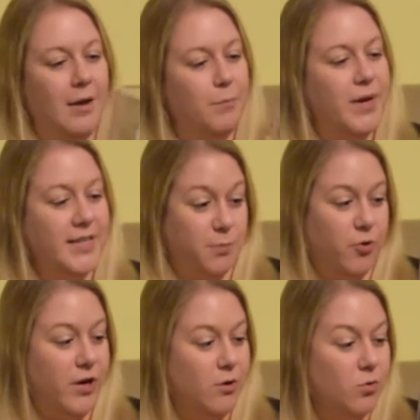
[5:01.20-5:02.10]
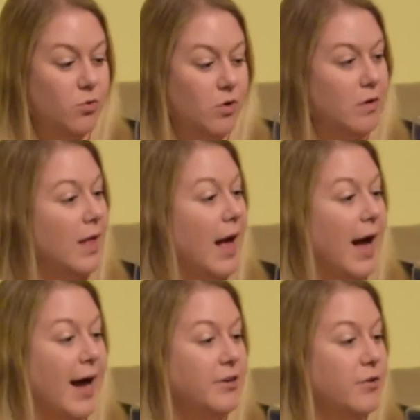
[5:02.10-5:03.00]
but it's pretty cool.
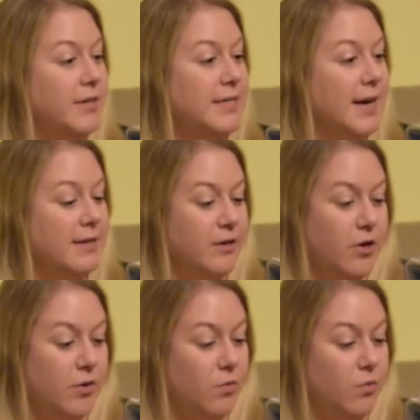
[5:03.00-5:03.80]
I don't exactly know